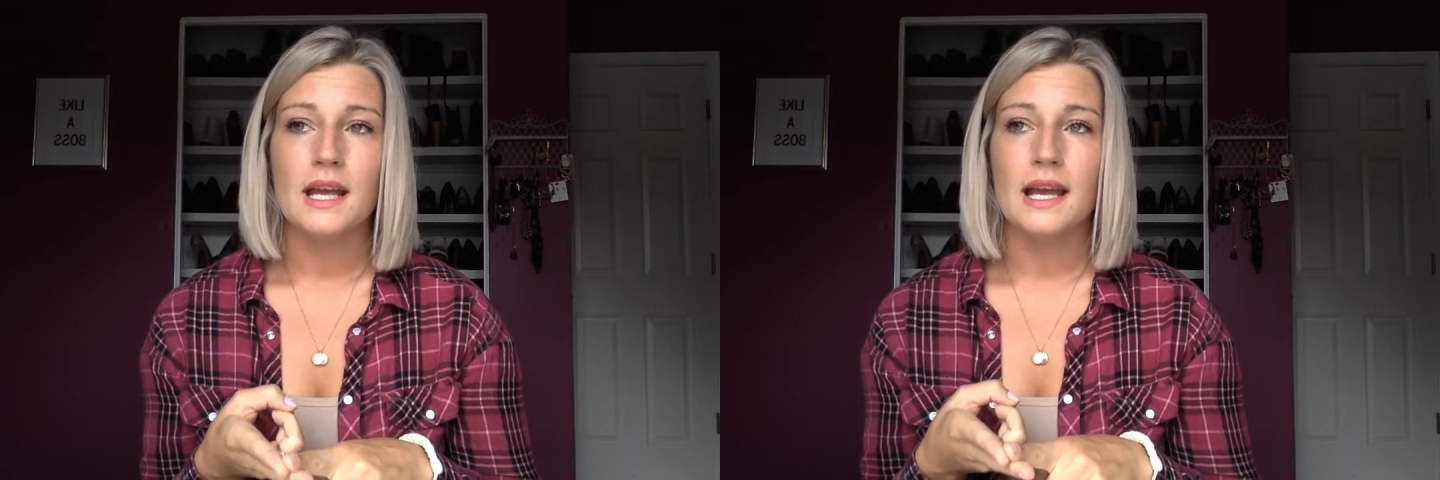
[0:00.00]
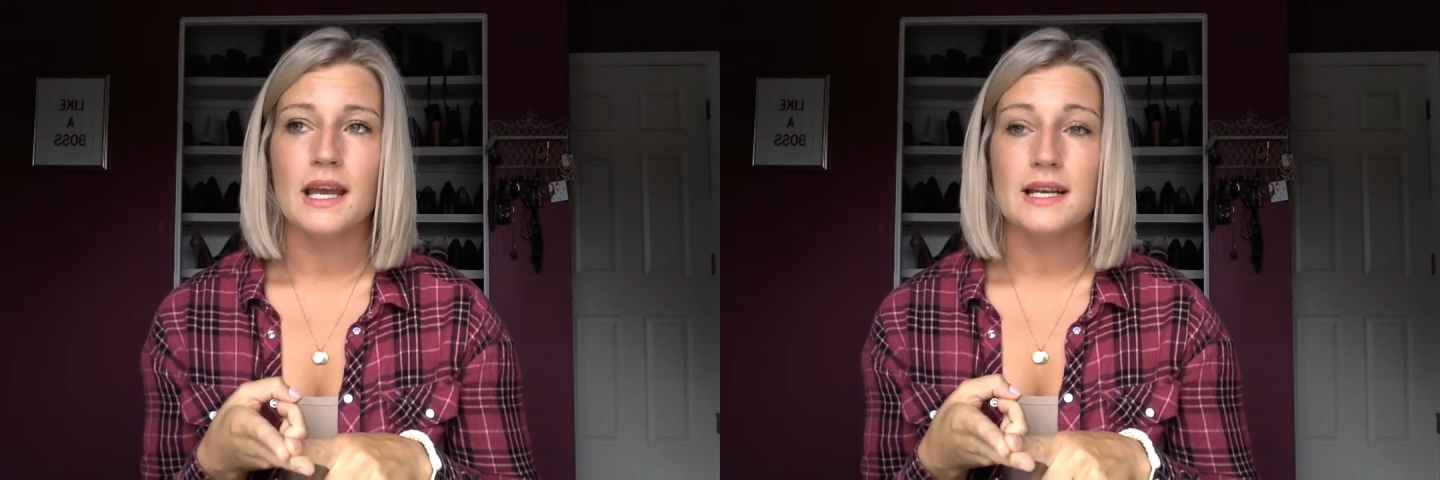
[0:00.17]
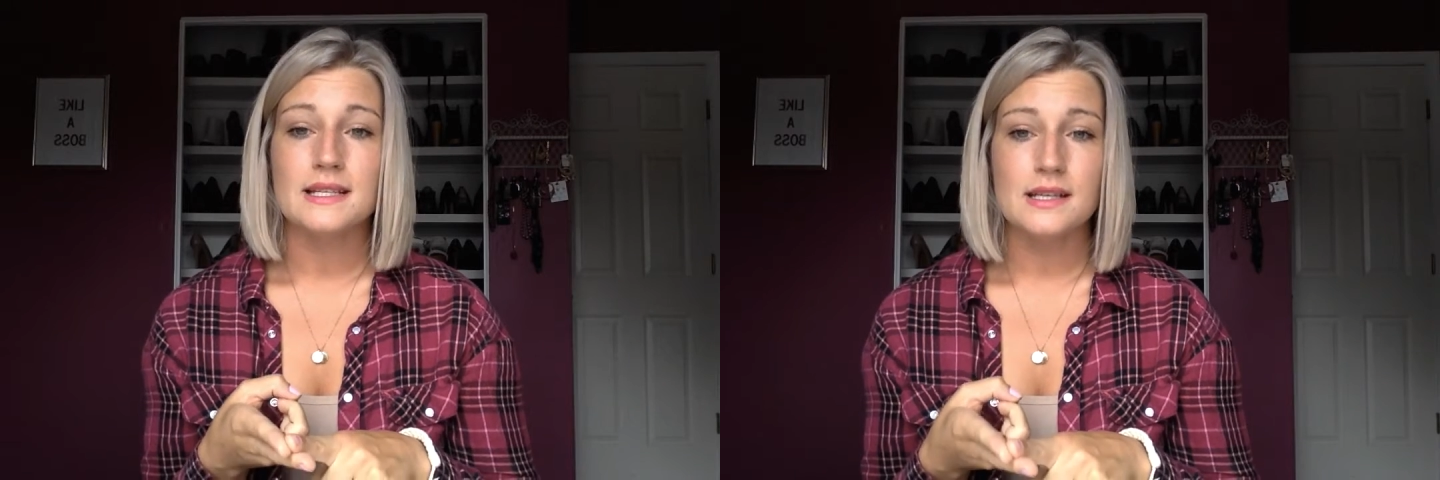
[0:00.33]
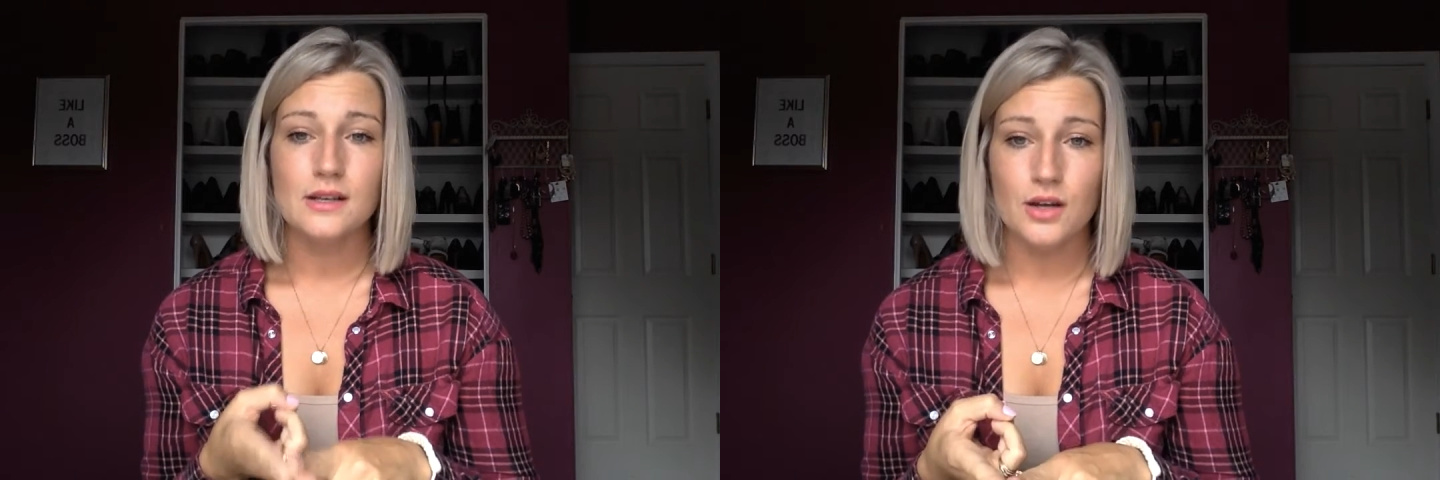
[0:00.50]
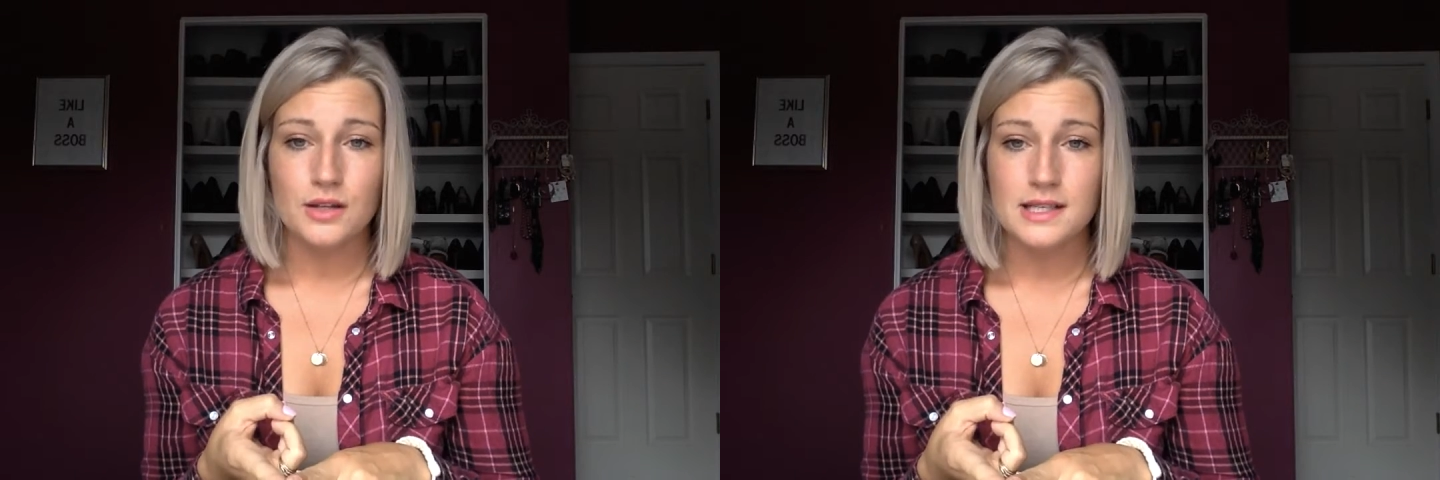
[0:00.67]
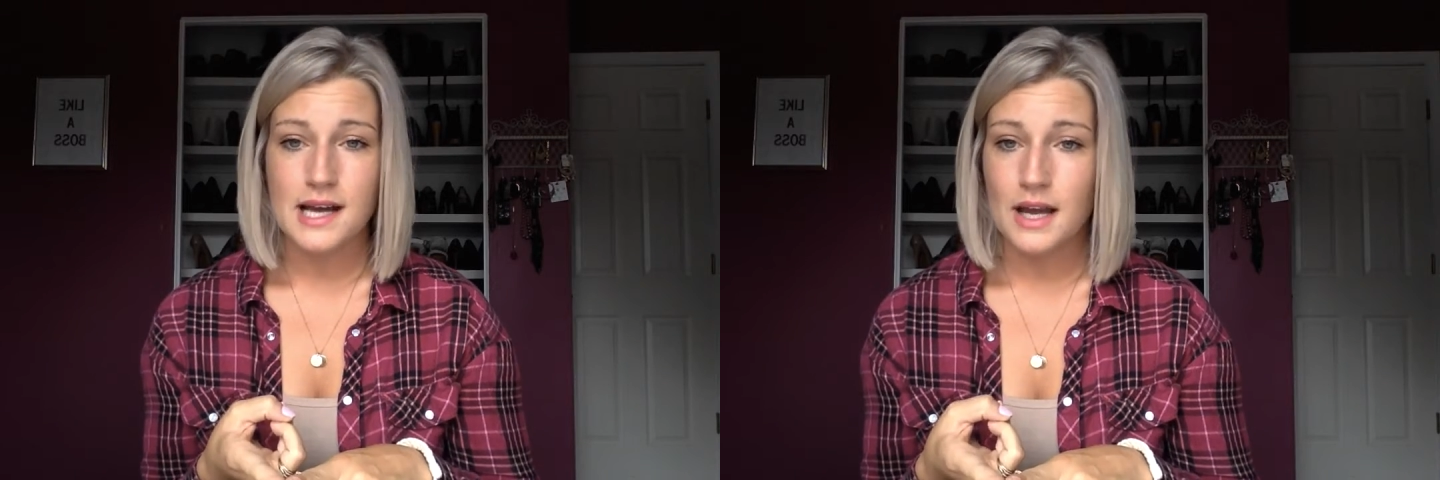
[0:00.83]
And I see it
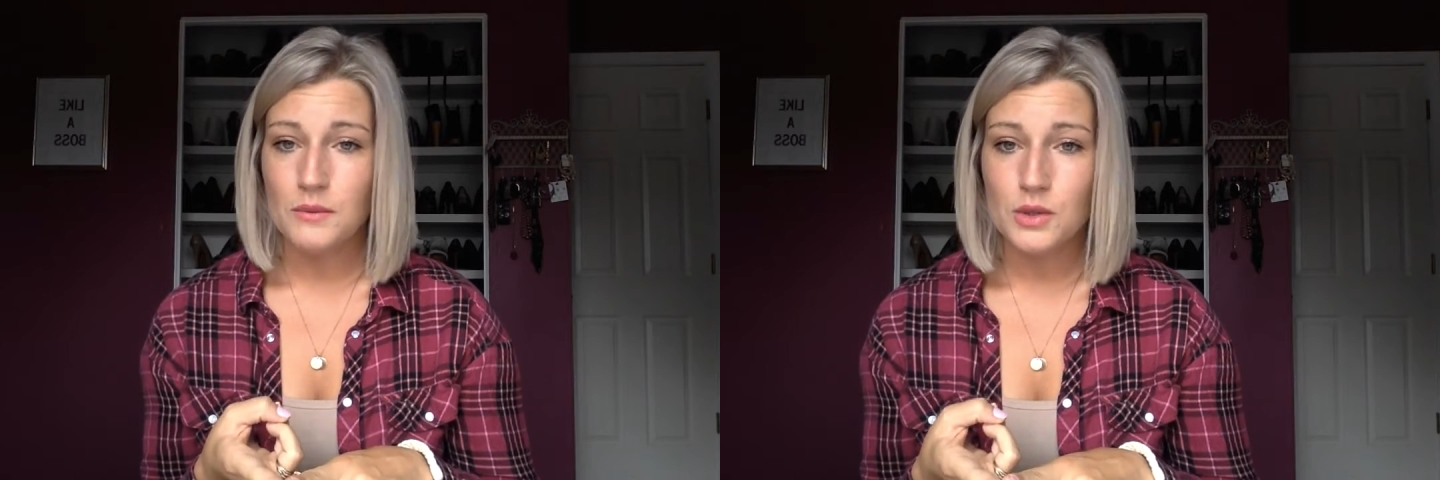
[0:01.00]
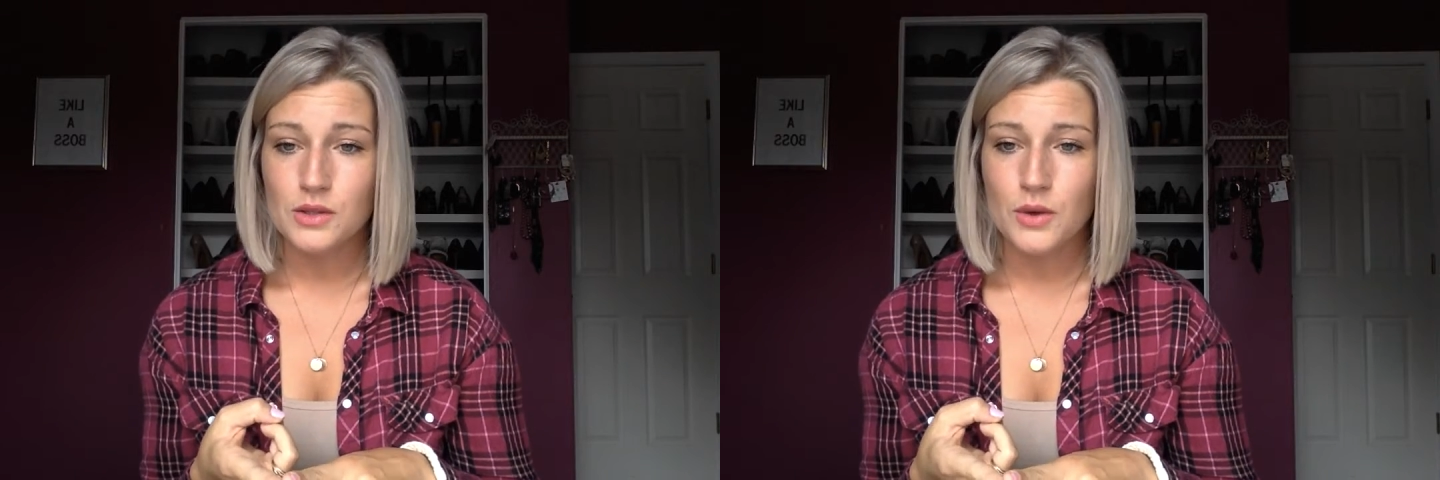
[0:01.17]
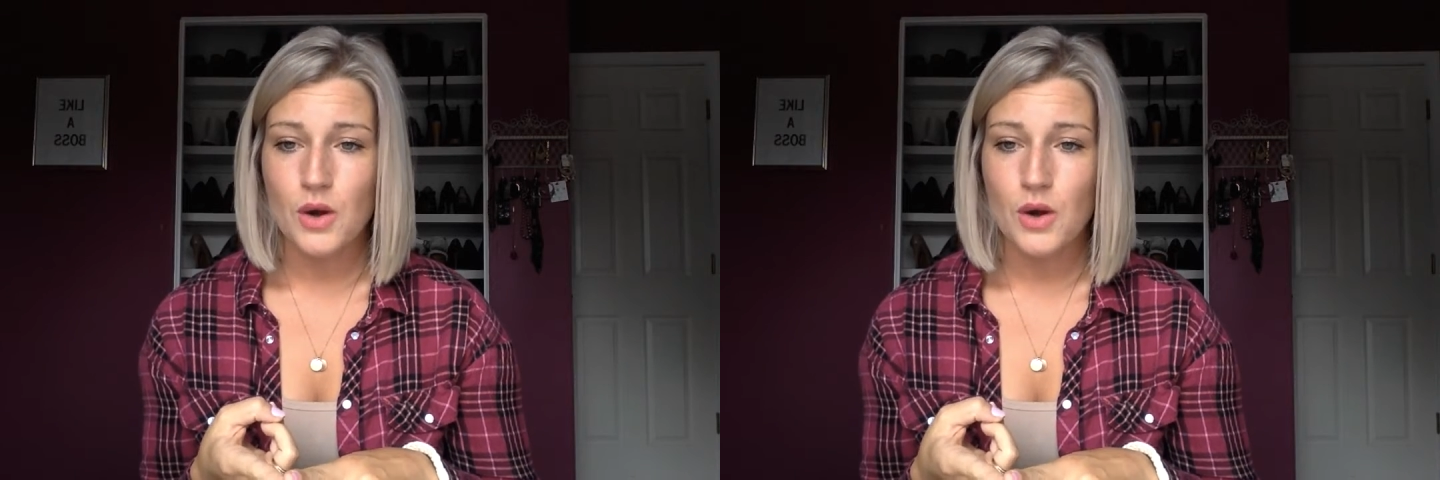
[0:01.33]
all the time with new